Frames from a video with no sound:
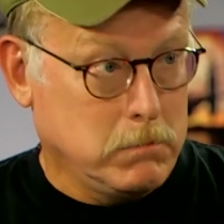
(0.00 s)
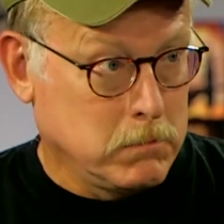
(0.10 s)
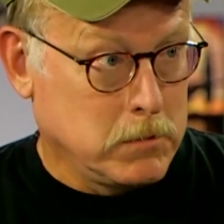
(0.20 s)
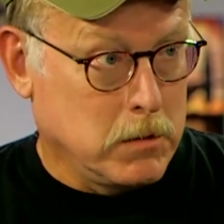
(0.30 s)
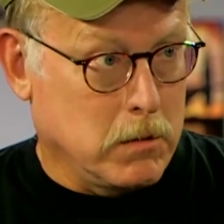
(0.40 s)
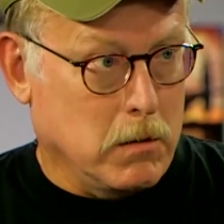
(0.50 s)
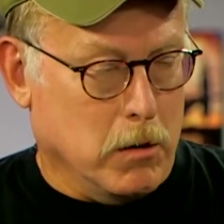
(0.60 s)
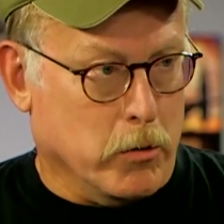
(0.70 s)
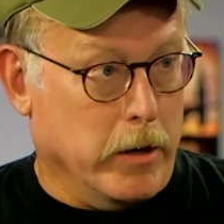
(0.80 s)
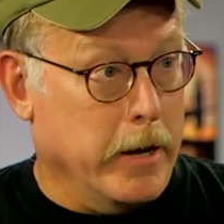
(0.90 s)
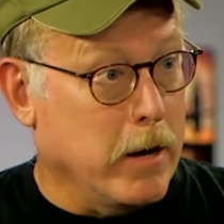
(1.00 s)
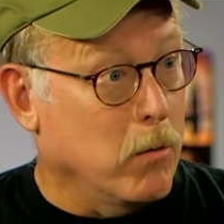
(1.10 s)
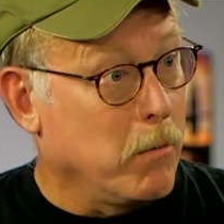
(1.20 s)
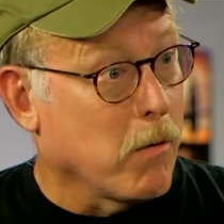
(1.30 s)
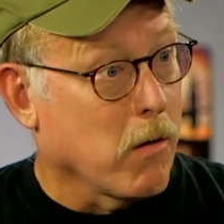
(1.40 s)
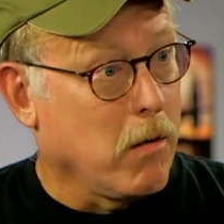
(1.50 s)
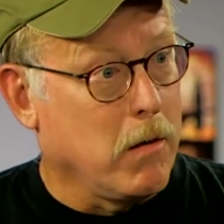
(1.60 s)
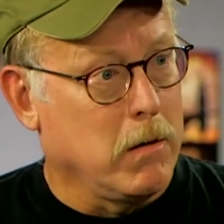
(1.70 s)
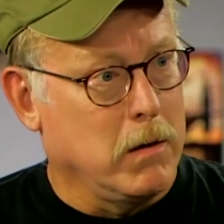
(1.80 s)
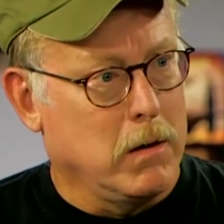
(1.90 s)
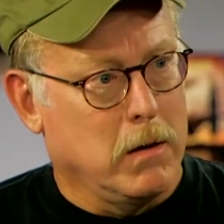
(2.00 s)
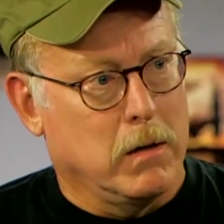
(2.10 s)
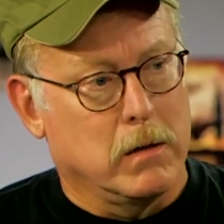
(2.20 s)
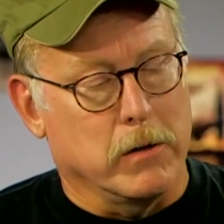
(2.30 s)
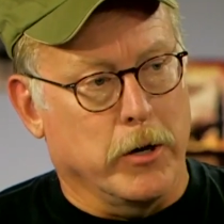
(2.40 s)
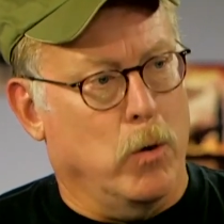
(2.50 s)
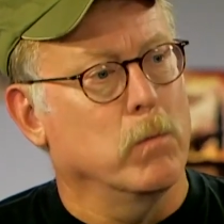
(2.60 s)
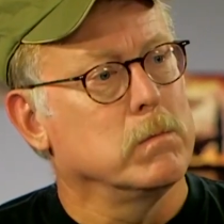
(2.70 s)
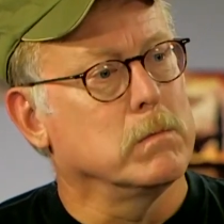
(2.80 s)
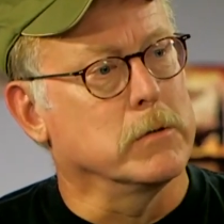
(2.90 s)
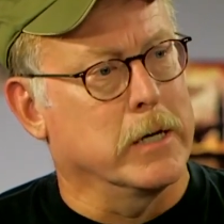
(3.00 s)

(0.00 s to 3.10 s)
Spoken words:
Okay. So has there been a second time yet on this?